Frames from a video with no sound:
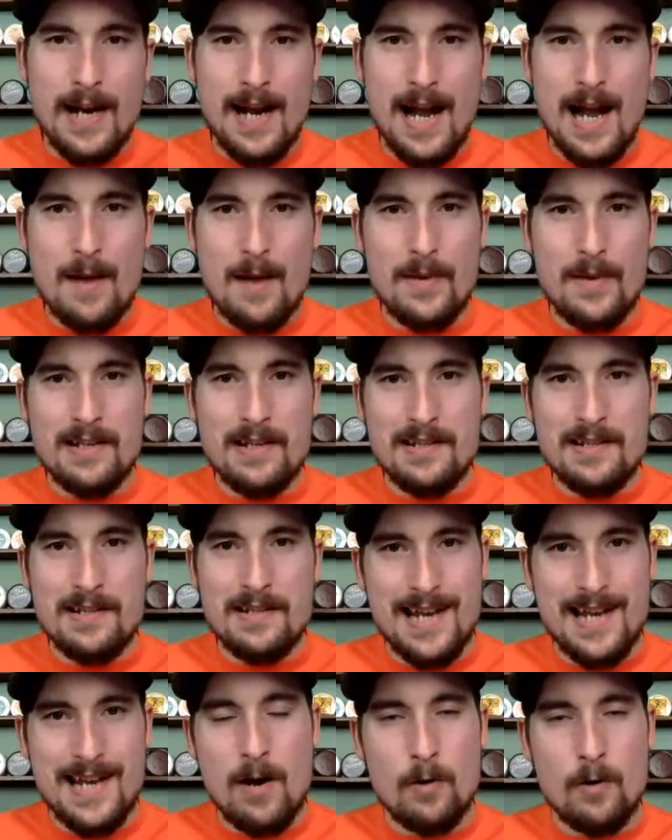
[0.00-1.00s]
comments
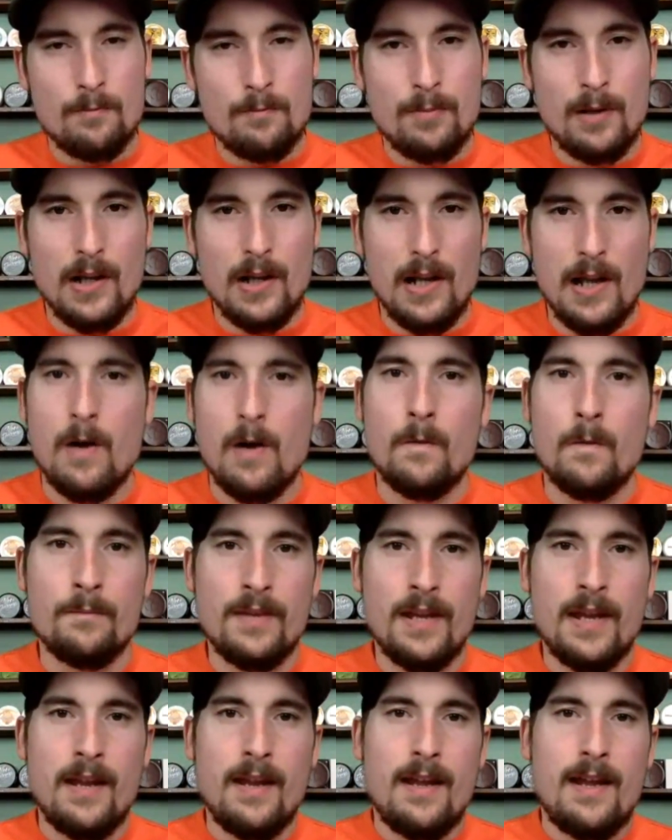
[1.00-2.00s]
down below.
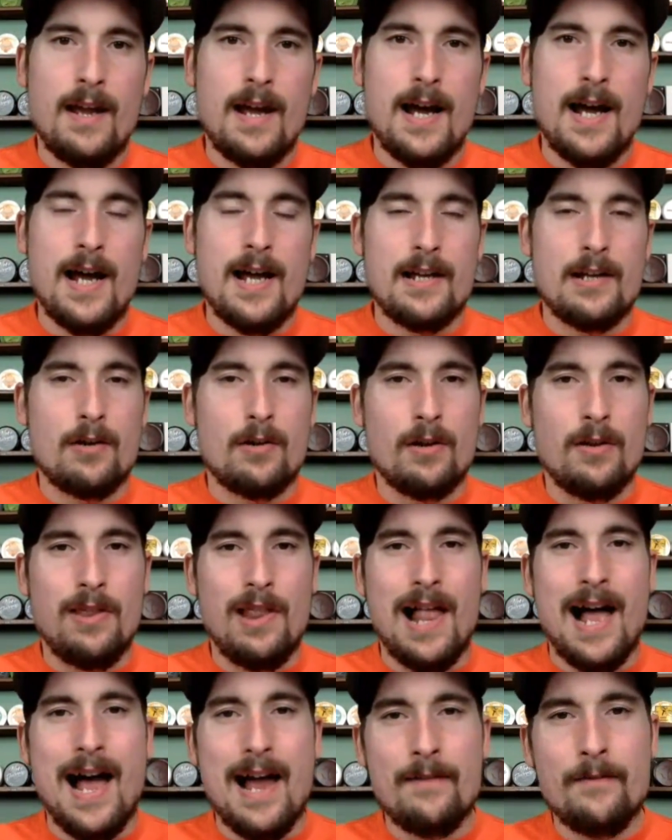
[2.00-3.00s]
Your
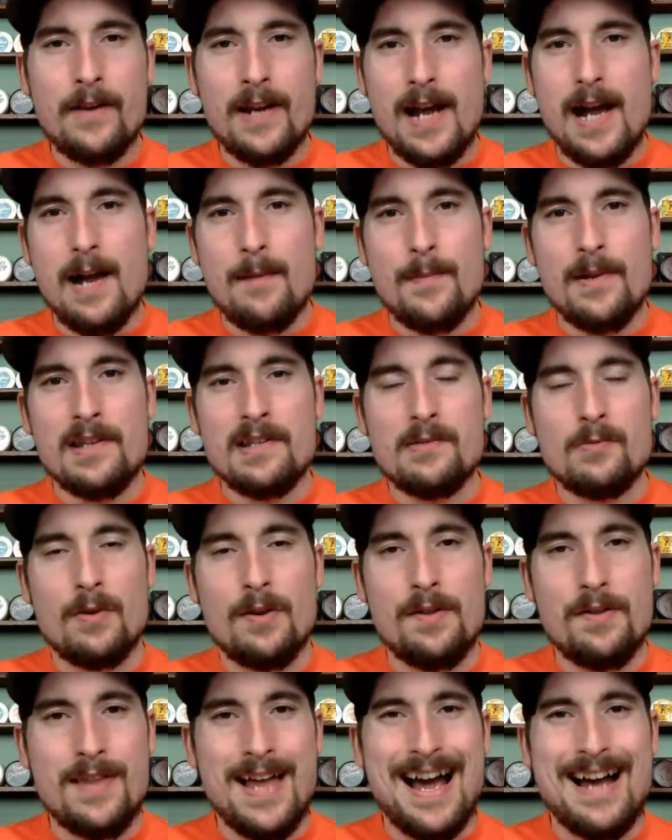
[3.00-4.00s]
live comments
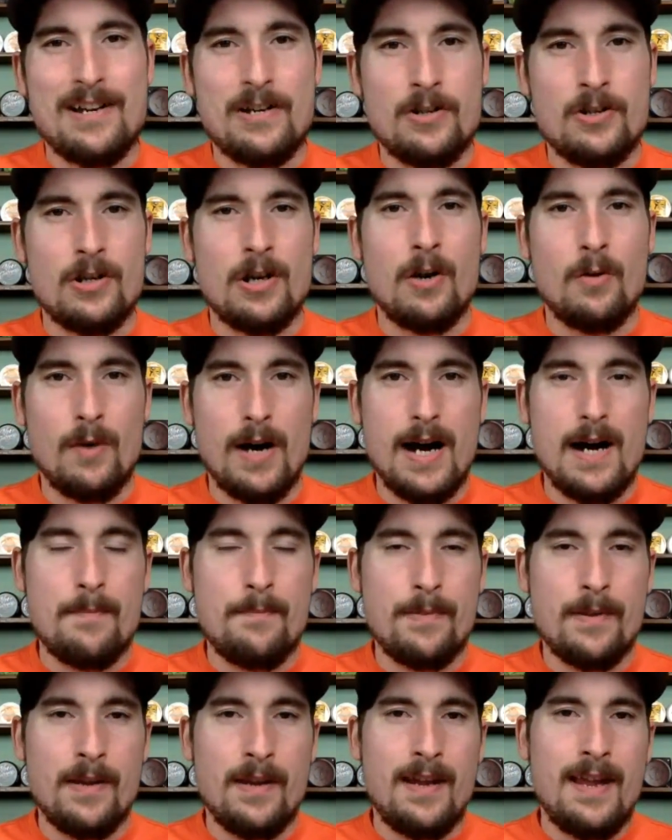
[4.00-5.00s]
will not show
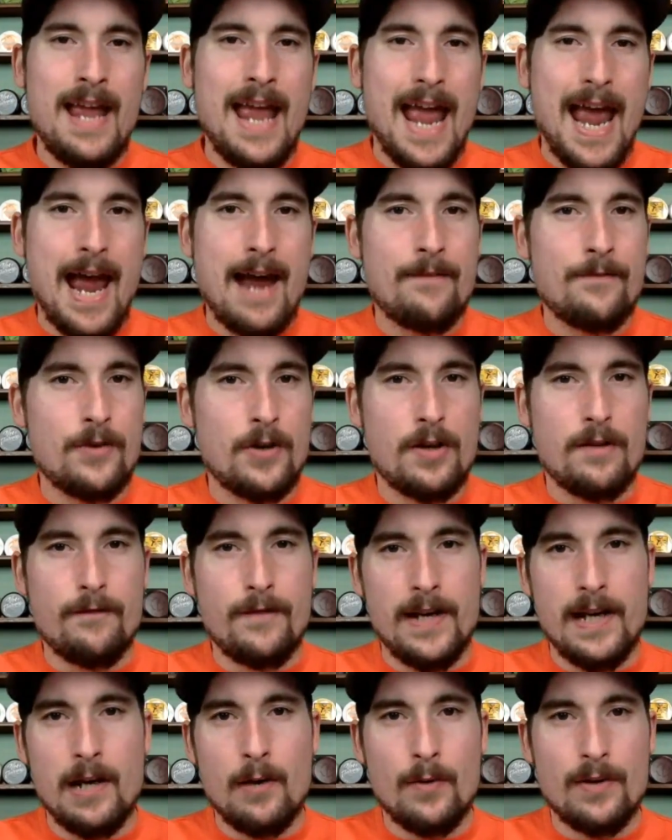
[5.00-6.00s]
up after the
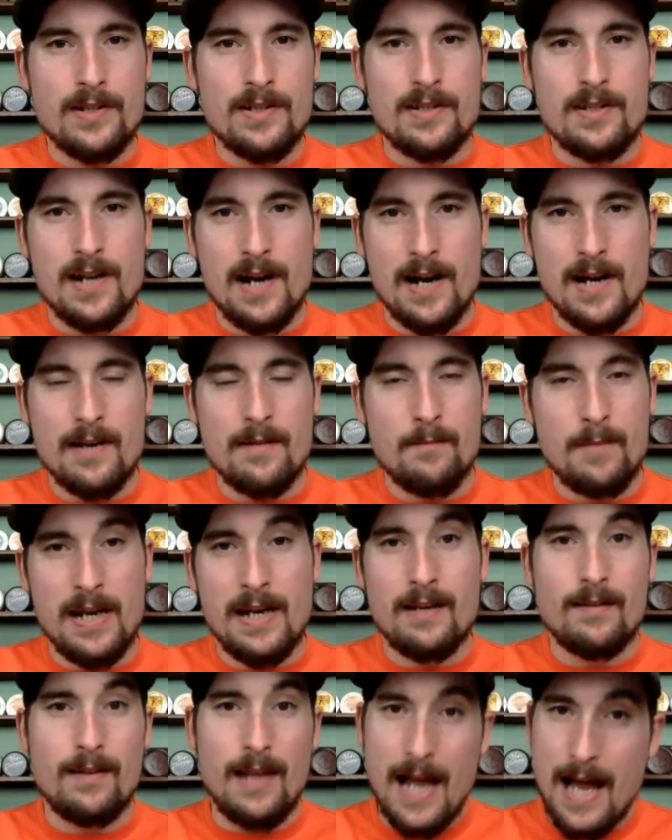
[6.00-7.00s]
video is done
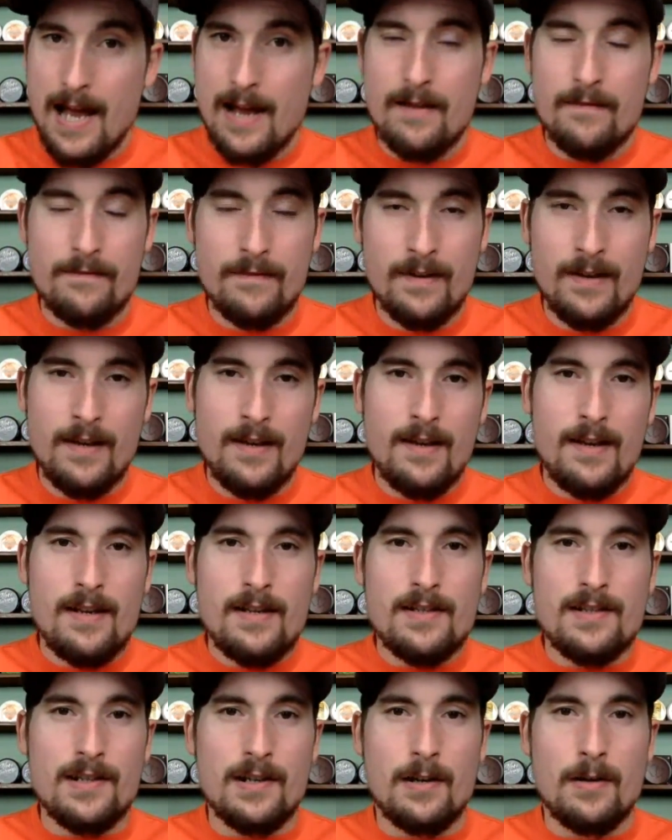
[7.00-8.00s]
being live.
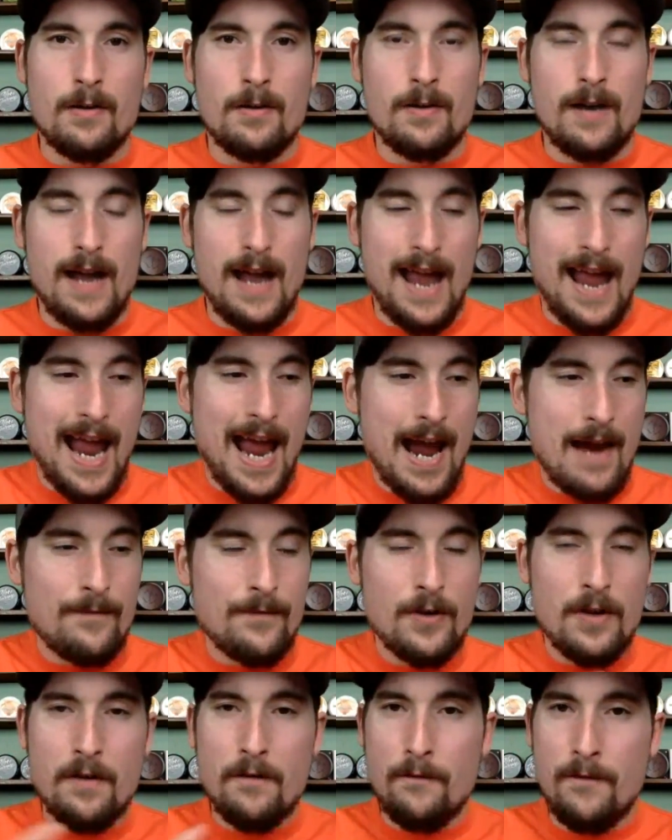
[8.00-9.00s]
So
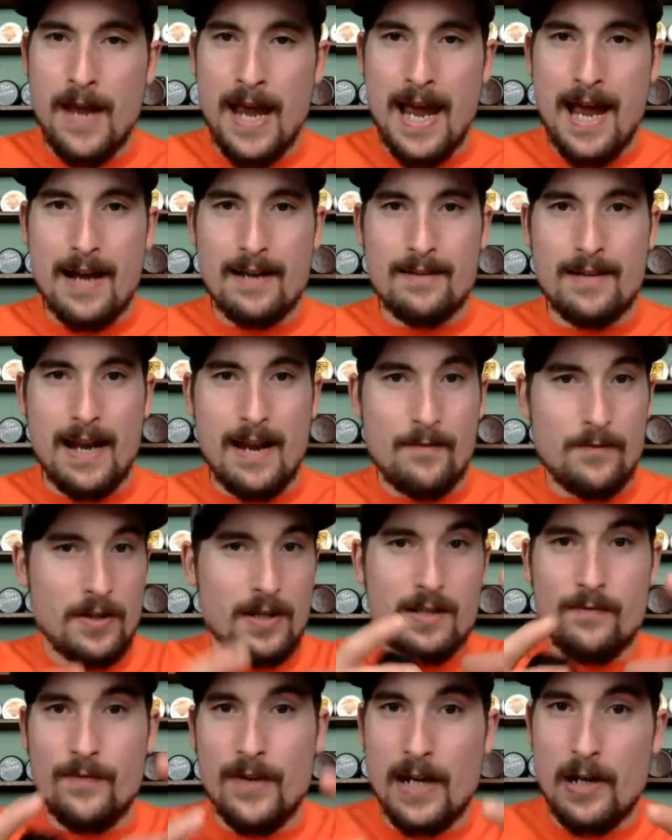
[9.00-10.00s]
after the fact, after
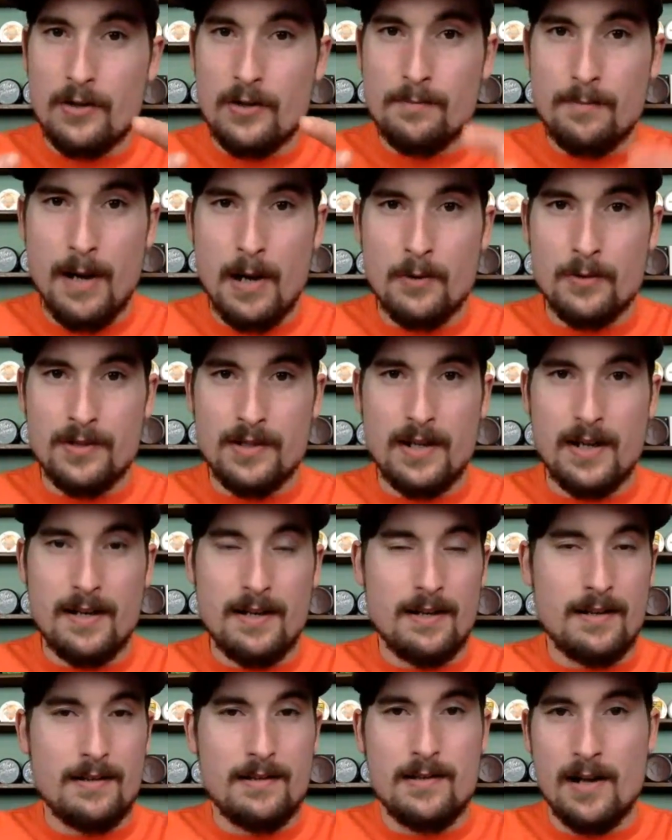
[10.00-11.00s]
this video is posted
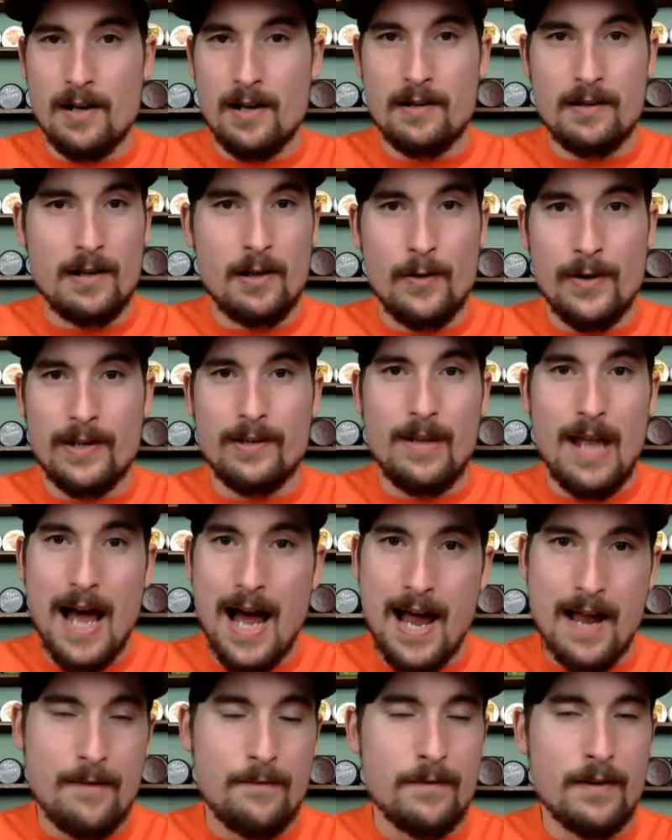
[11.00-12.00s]
and done going
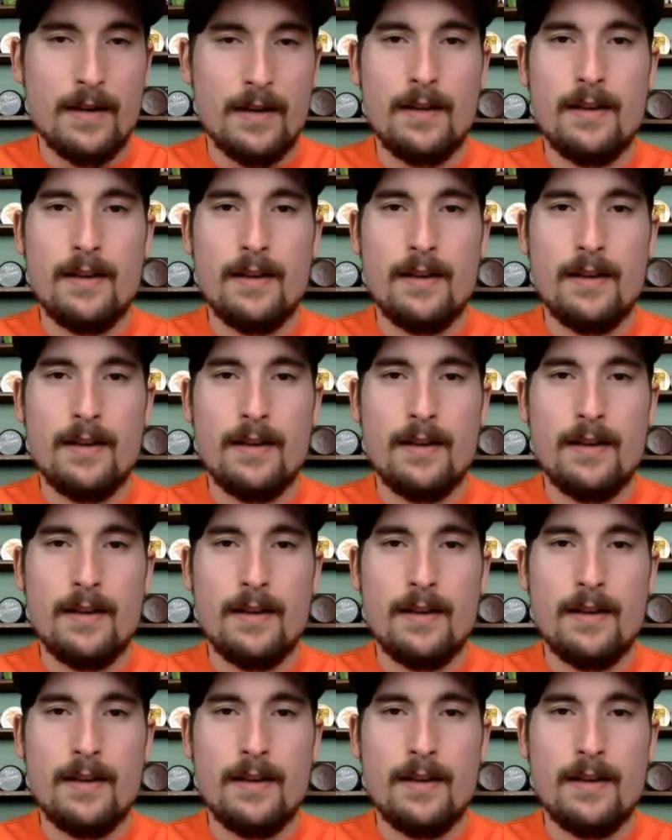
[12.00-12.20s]
live,